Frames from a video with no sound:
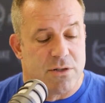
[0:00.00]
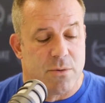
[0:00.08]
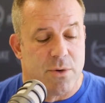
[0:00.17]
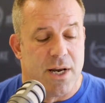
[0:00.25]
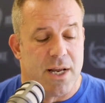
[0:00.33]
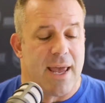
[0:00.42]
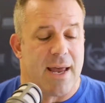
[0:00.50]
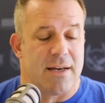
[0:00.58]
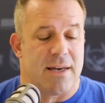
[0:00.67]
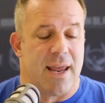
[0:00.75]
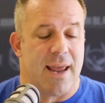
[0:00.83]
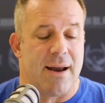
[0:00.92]
So we're going to
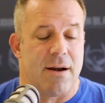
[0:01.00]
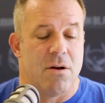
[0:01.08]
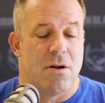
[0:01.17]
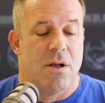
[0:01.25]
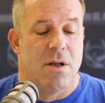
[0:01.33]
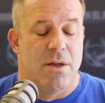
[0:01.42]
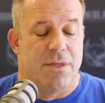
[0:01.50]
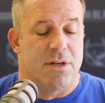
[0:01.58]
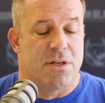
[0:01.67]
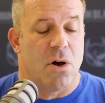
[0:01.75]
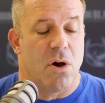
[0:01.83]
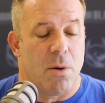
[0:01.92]
count down the
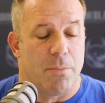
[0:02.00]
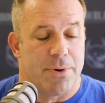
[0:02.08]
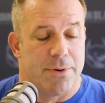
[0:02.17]
top